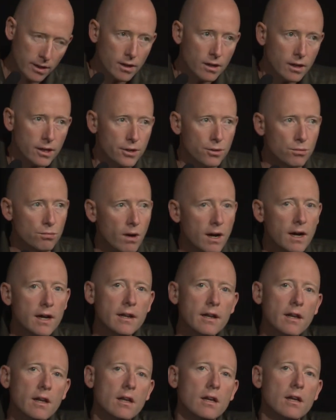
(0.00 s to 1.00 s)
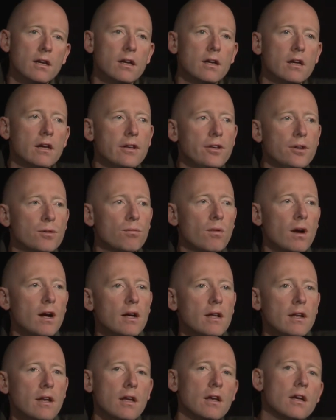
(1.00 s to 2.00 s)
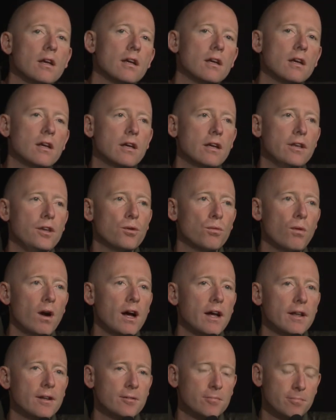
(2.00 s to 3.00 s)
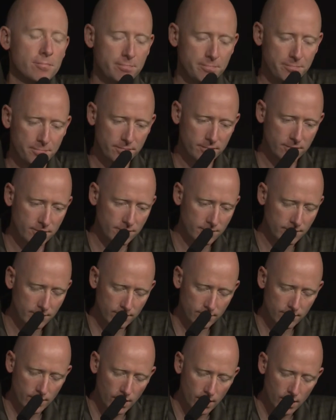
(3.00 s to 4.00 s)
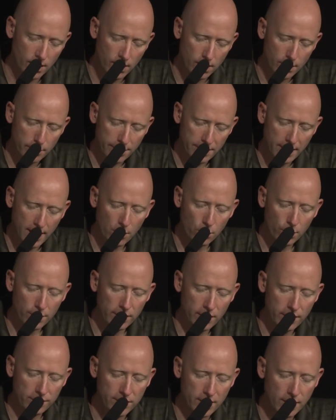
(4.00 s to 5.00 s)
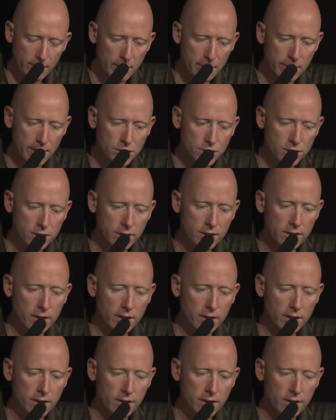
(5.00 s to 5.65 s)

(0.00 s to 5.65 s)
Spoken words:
You run, and you run, and you run. But that wouldn't have done me much good